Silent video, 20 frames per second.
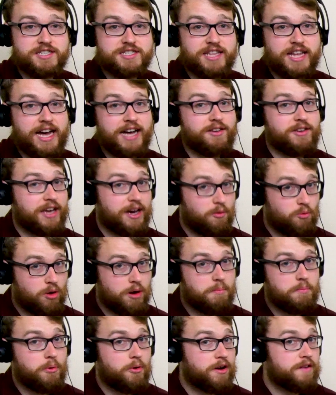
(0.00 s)
is that you get
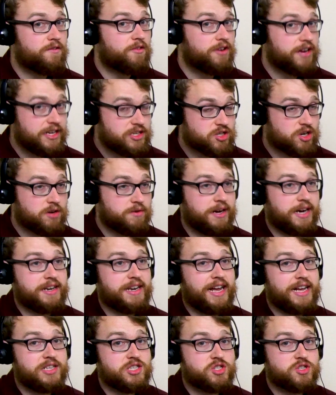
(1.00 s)
1 point for each correct
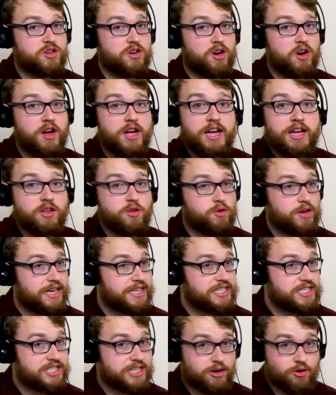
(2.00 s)
answer. You
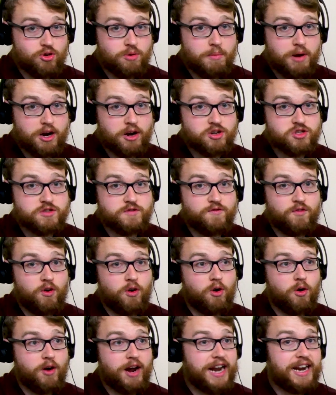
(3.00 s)
get 0 marks
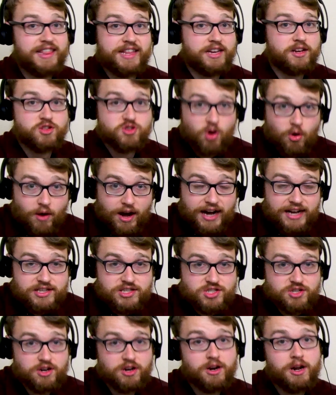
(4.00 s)
for anything you don't
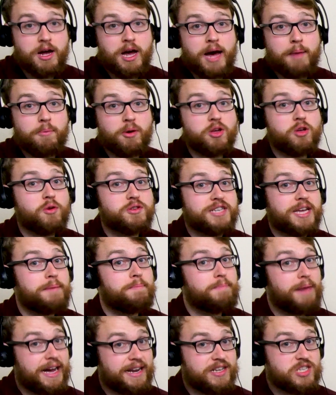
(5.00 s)
answer, but you also get
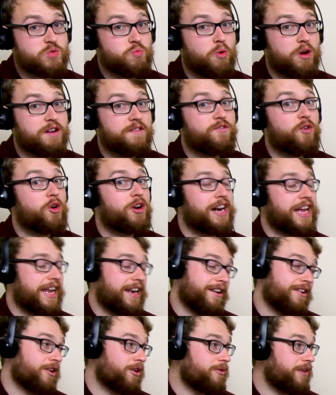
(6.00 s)
-1 for an
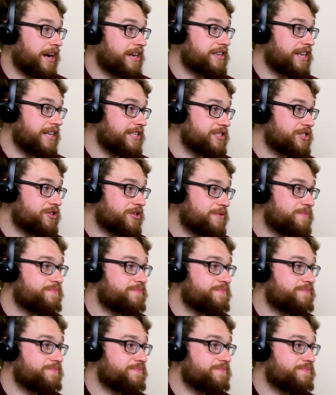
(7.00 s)
incorrect answer.